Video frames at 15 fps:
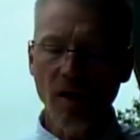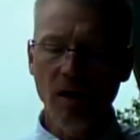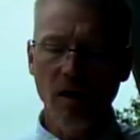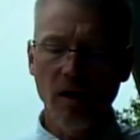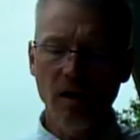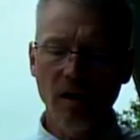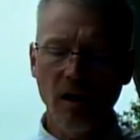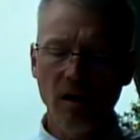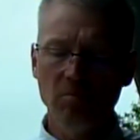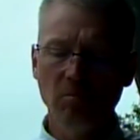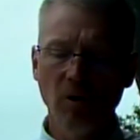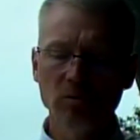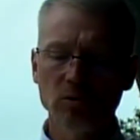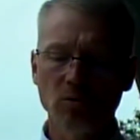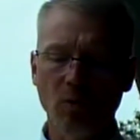and
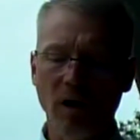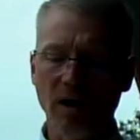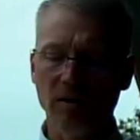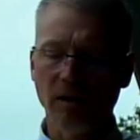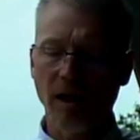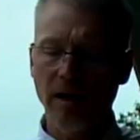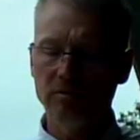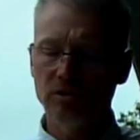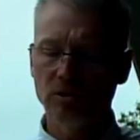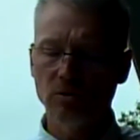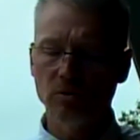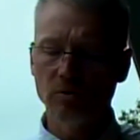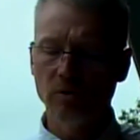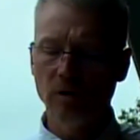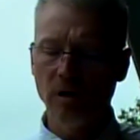most wildlife.
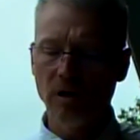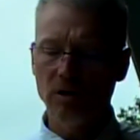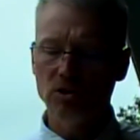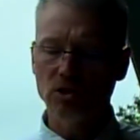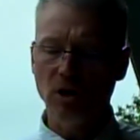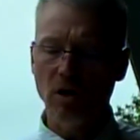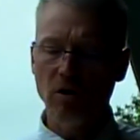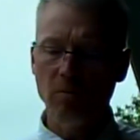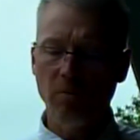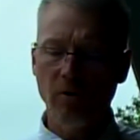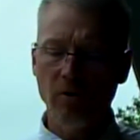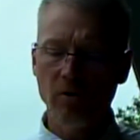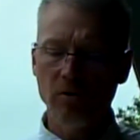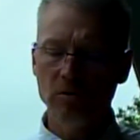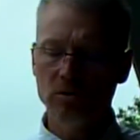So
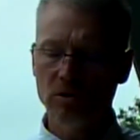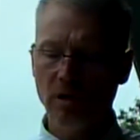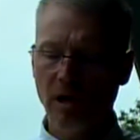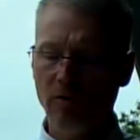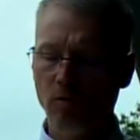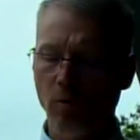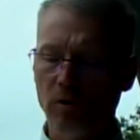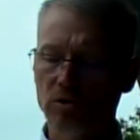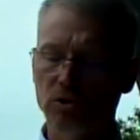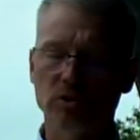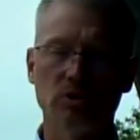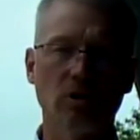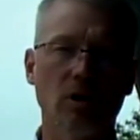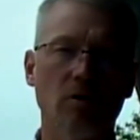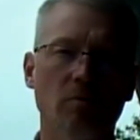songbirds, I've watched
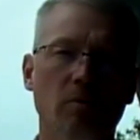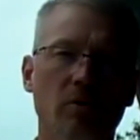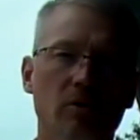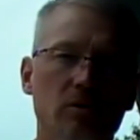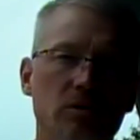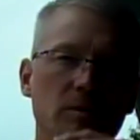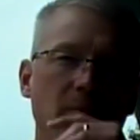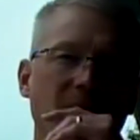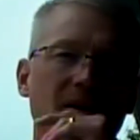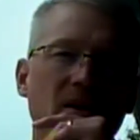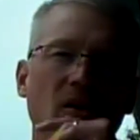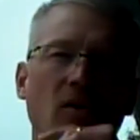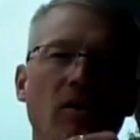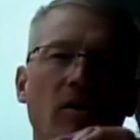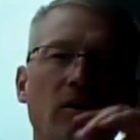songbirds in my
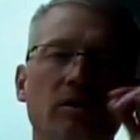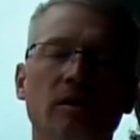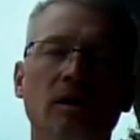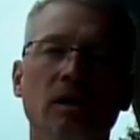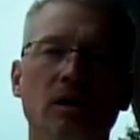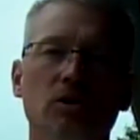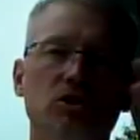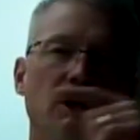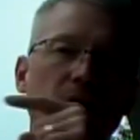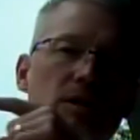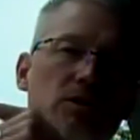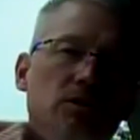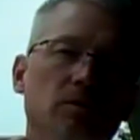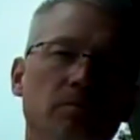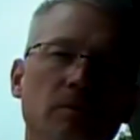yard
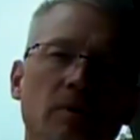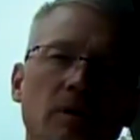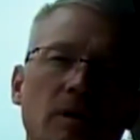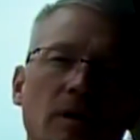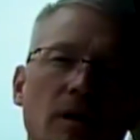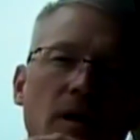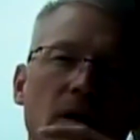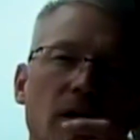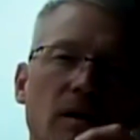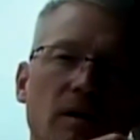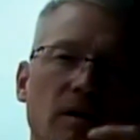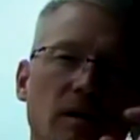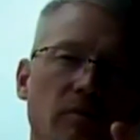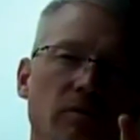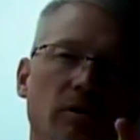chase them.
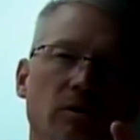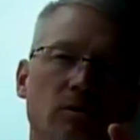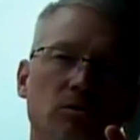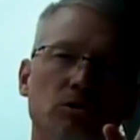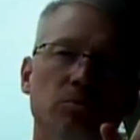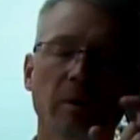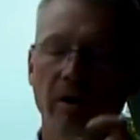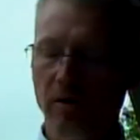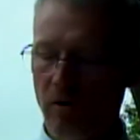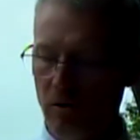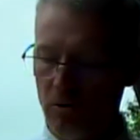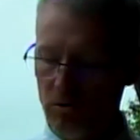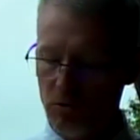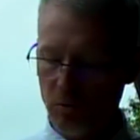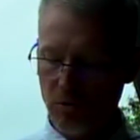Even little
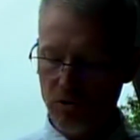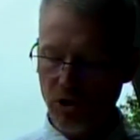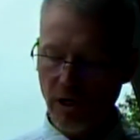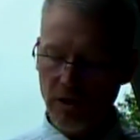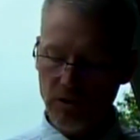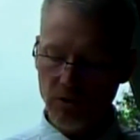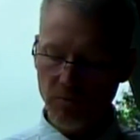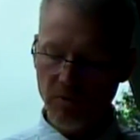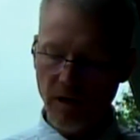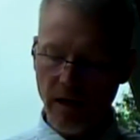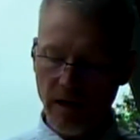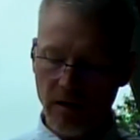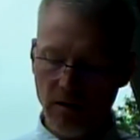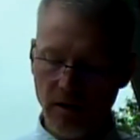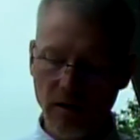sparrows will chase them
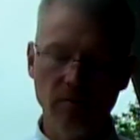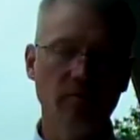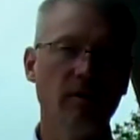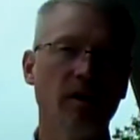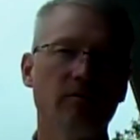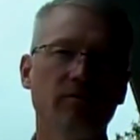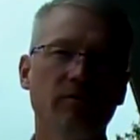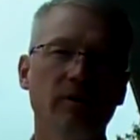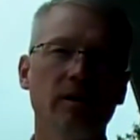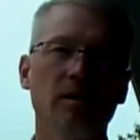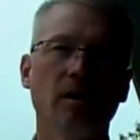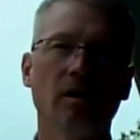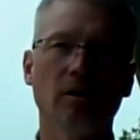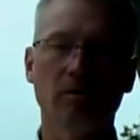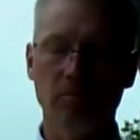down and
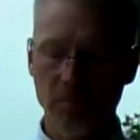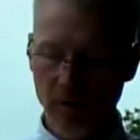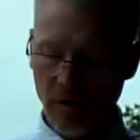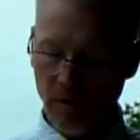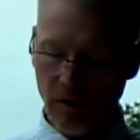feed on them.